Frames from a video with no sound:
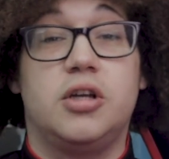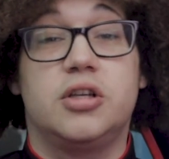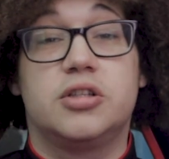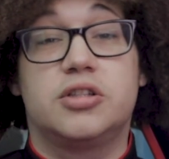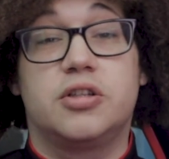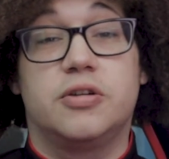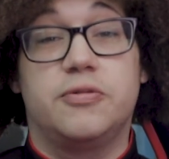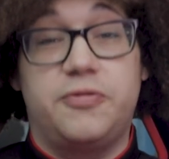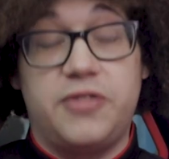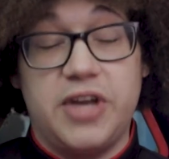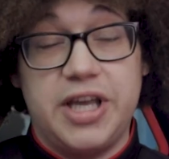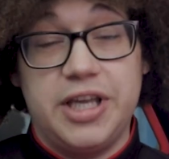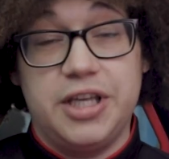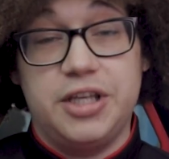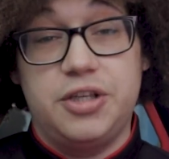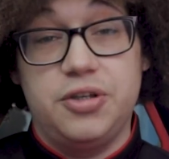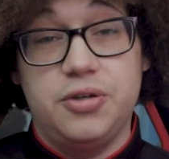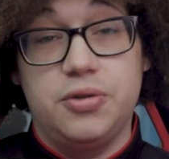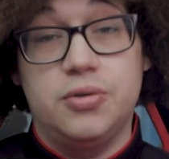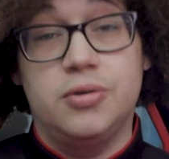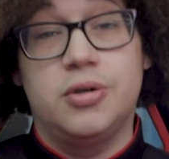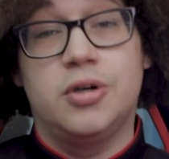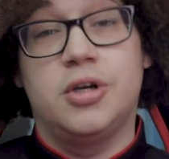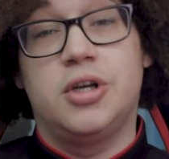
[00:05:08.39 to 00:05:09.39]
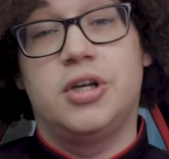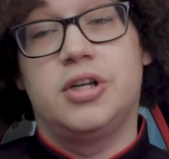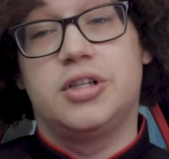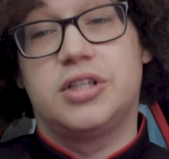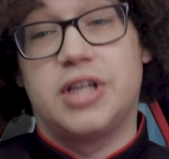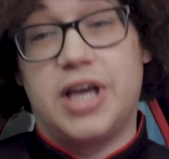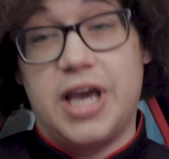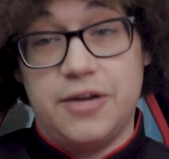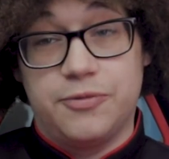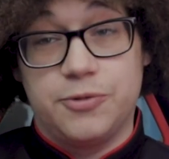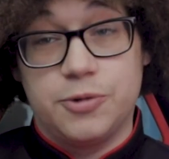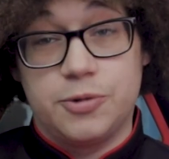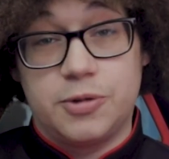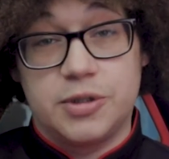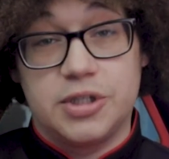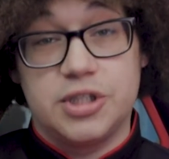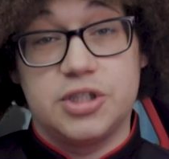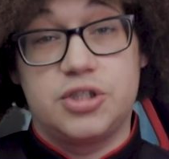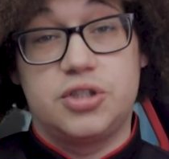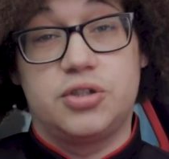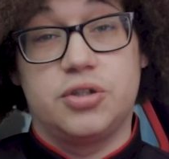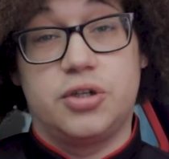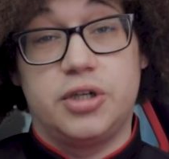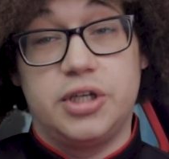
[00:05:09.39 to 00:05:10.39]
So thank you to everyone
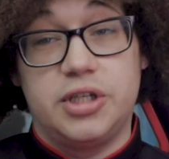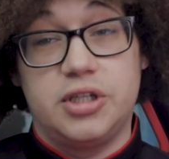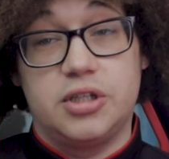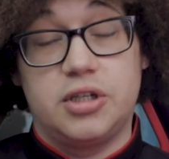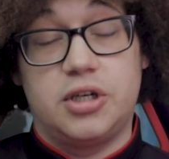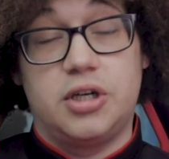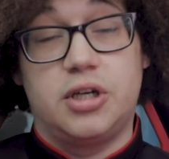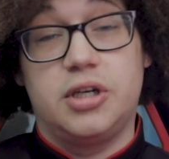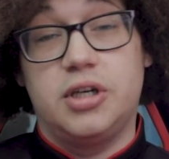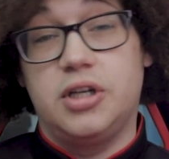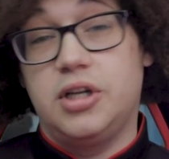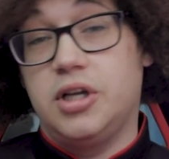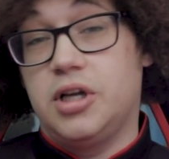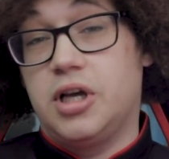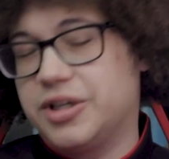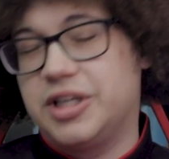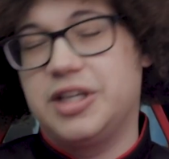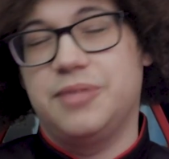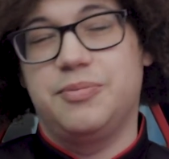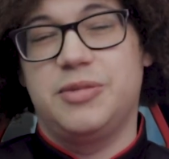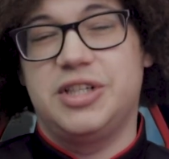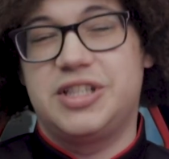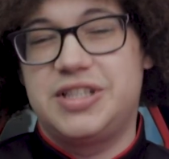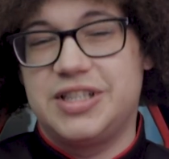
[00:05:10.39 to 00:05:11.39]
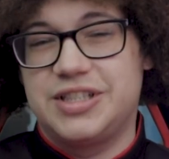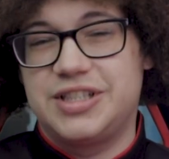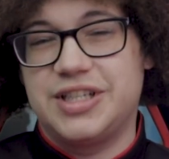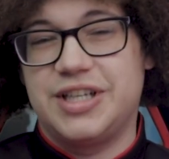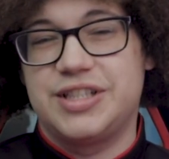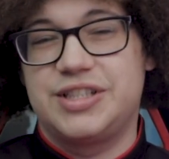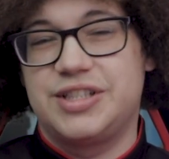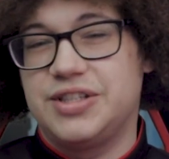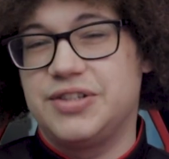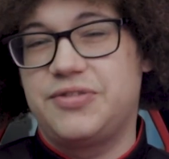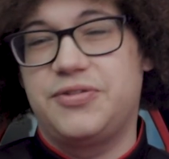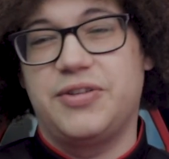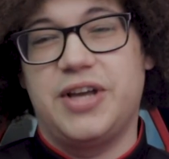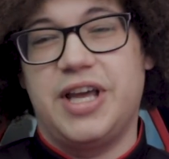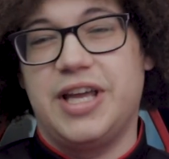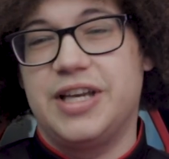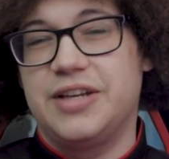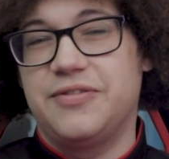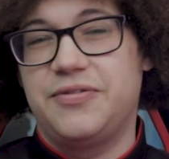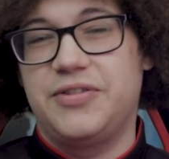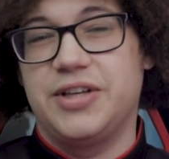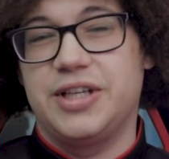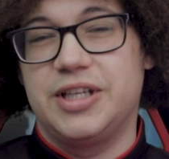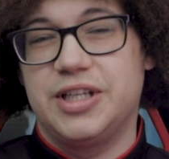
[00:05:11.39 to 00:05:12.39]
that's joined on. But give me suggestions for
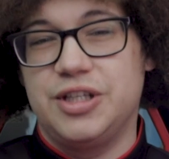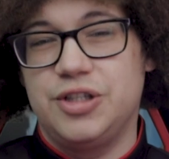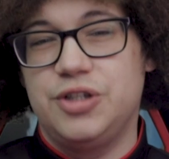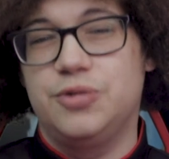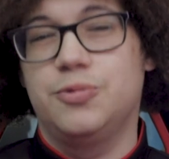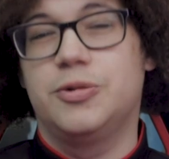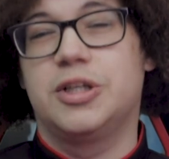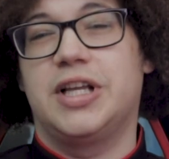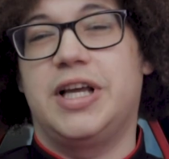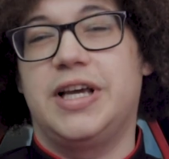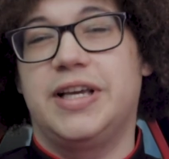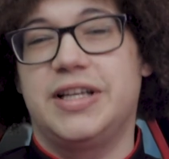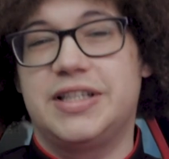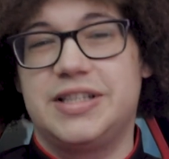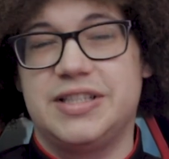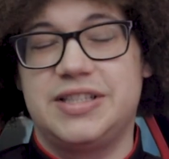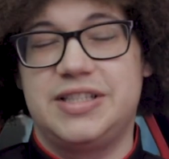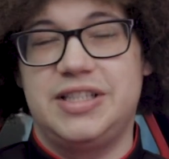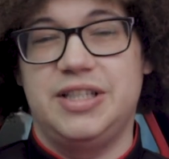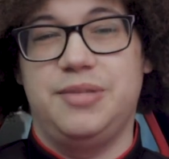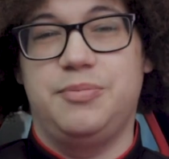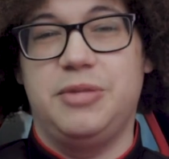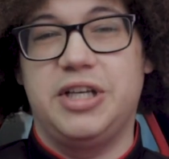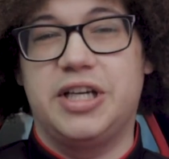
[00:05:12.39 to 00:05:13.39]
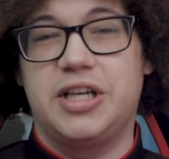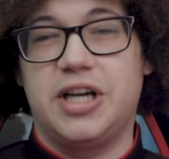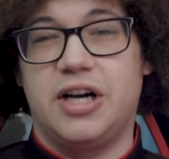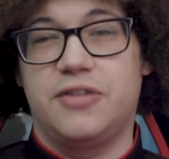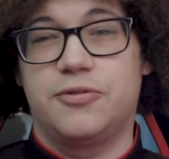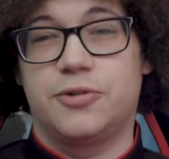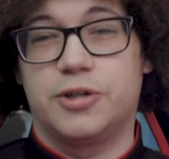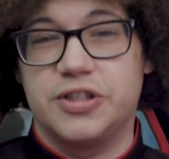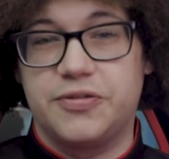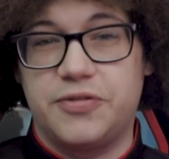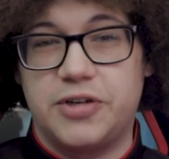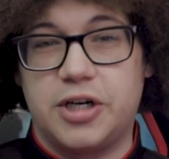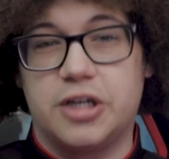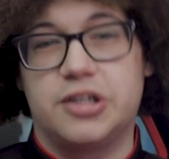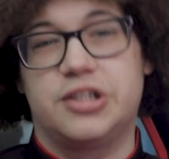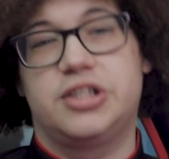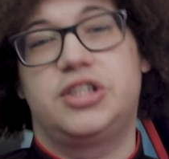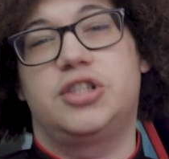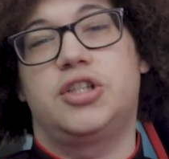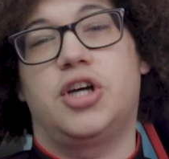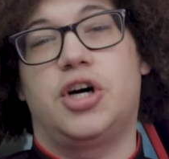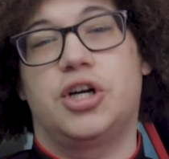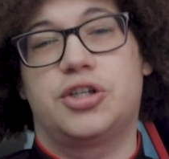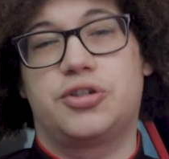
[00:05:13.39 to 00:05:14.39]
anything that you would like to see me cover as far
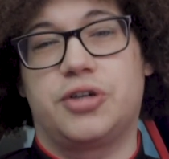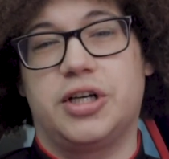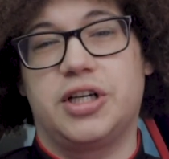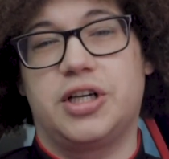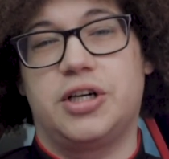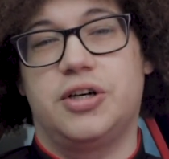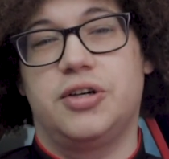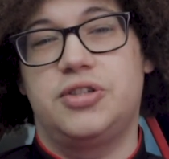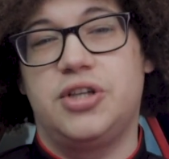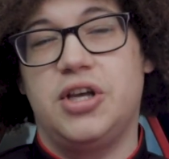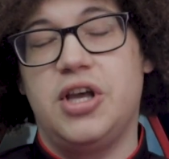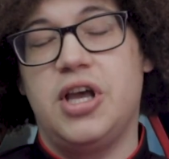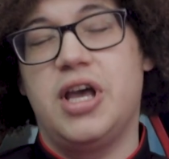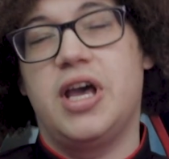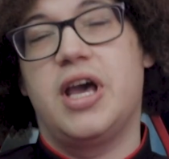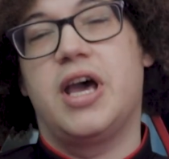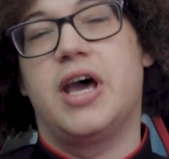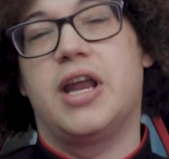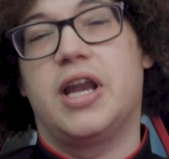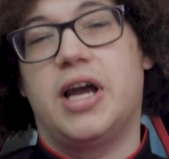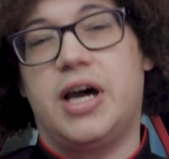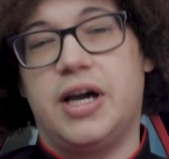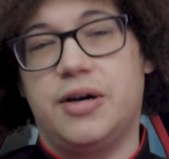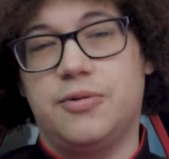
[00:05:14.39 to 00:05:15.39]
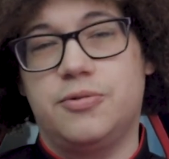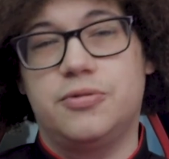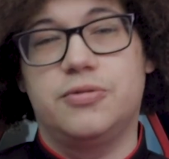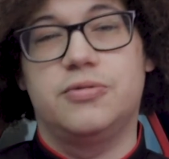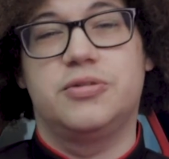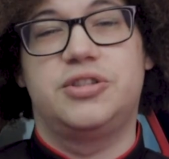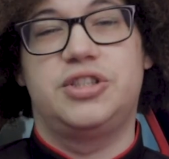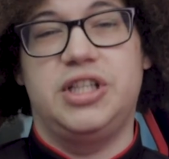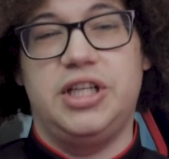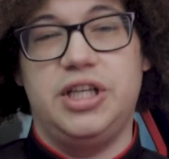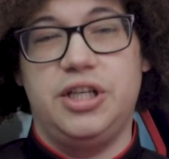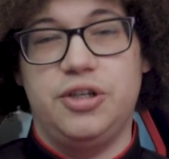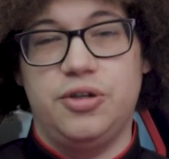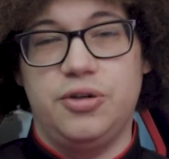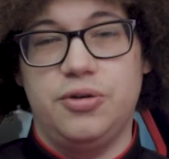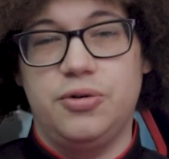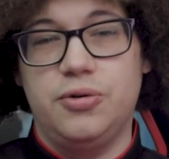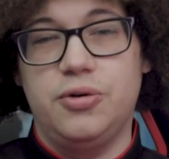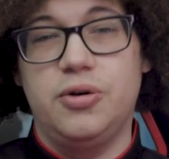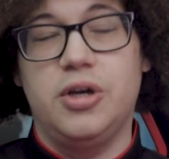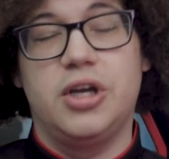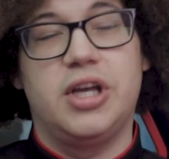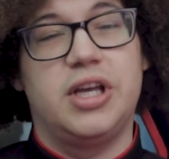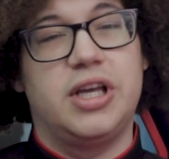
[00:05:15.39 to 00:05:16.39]
as Star Trek goes. And I will see
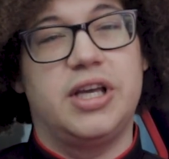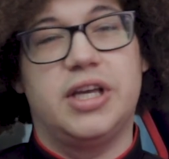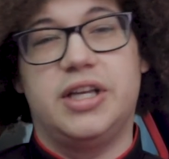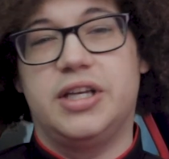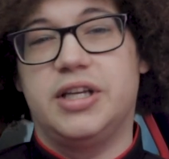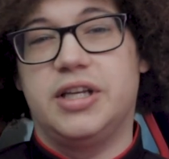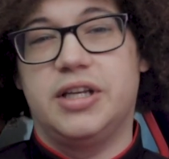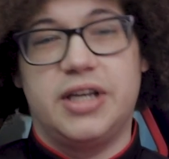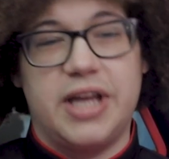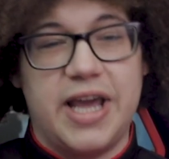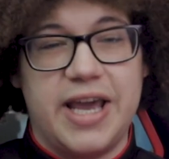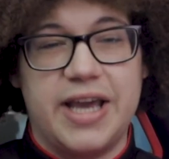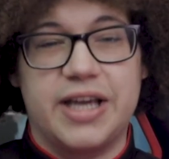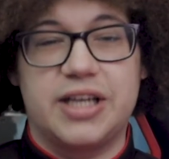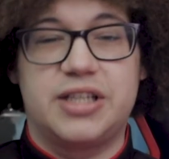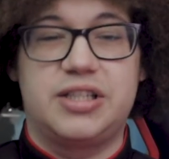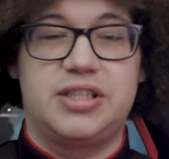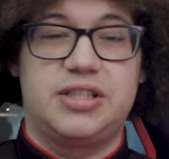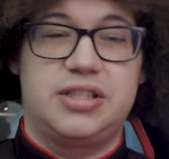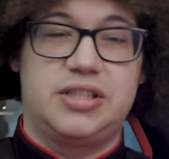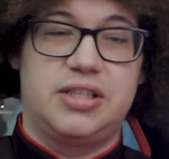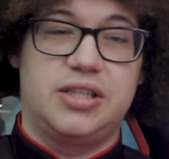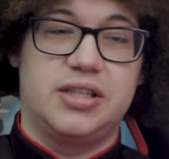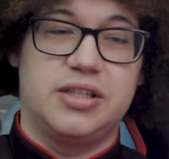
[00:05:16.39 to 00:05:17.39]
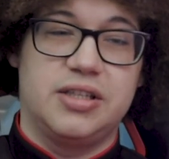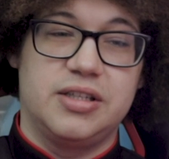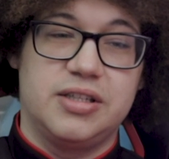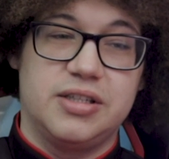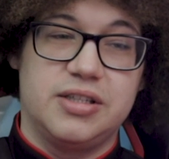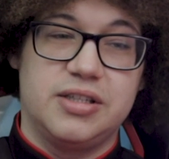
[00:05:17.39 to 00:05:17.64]
you in the next...